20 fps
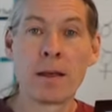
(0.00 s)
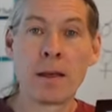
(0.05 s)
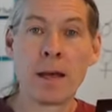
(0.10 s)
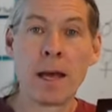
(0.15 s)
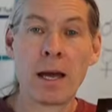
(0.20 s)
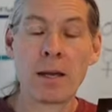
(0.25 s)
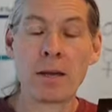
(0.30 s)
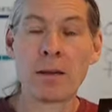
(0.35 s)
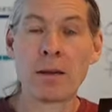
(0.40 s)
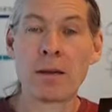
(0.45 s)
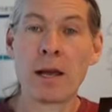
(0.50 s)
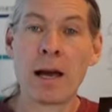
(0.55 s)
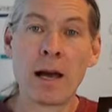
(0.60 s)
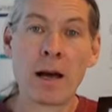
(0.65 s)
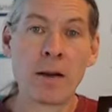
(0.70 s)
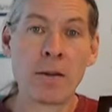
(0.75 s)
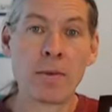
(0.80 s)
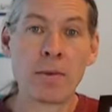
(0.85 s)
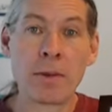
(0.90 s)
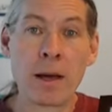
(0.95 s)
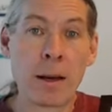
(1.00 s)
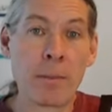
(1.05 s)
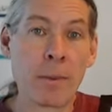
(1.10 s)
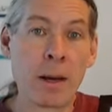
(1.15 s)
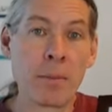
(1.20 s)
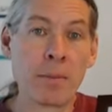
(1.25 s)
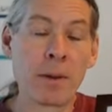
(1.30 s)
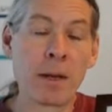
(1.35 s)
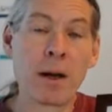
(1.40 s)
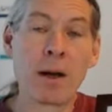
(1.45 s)
And now that
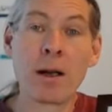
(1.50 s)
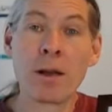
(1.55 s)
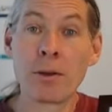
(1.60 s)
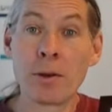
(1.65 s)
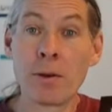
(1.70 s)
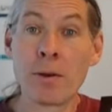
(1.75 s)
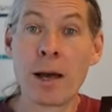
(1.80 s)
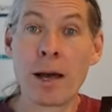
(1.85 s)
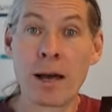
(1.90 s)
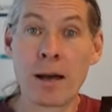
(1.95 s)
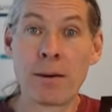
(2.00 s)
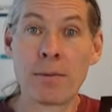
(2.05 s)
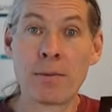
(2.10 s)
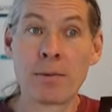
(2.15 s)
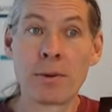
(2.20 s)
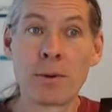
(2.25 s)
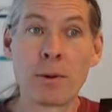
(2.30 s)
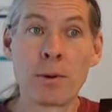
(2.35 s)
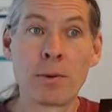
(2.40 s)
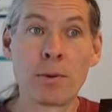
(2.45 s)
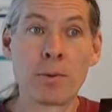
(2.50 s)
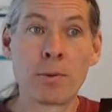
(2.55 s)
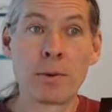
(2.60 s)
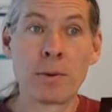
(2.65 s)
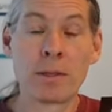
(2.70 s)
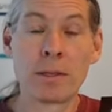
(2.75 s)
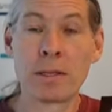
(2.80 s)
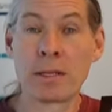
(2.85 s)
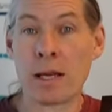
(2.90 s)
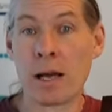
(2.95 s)
might be all you have to
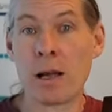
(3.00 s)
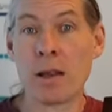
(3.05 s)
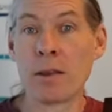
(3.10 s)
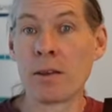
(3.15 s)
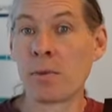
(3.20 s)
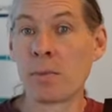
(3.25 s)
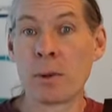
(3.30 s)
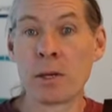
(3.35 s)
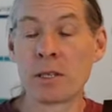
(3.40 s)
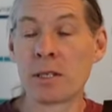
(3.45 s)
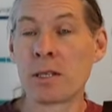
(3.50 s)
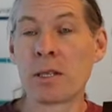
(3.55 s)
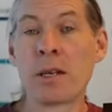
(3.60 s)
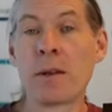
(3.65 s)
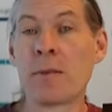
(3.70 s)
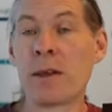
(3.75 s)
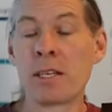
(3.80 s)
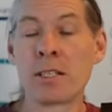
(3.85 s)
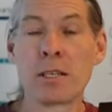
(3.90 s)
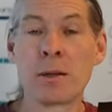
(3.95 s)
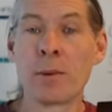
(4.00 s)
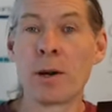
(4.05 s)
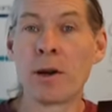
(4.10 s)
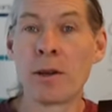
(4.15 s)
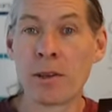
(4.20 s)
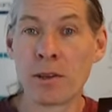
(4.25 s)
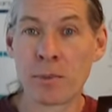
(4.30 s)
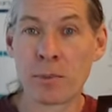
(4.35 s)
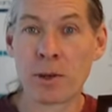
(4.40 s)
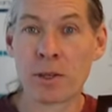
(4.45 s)
tell this person that they should marry
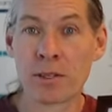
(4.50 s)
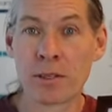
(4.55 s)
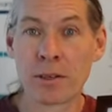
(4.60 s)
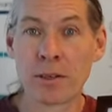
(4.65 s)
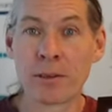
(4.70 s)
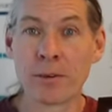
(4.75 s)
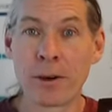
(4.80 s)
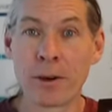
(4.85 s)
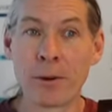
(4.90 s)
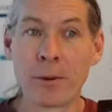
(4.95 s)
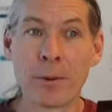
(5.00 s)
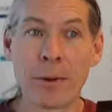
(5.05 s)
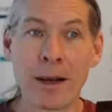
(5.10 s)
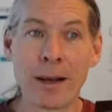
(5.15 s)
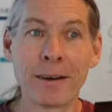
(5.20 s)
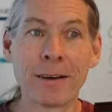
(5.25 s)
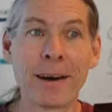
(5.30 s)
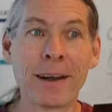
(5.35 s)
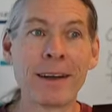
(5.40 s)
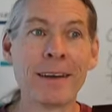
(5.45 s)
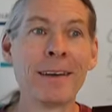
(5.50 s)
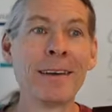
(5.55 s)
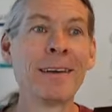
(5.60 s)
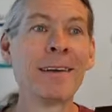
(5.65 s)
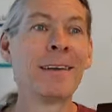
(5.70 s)
this person or run away, right?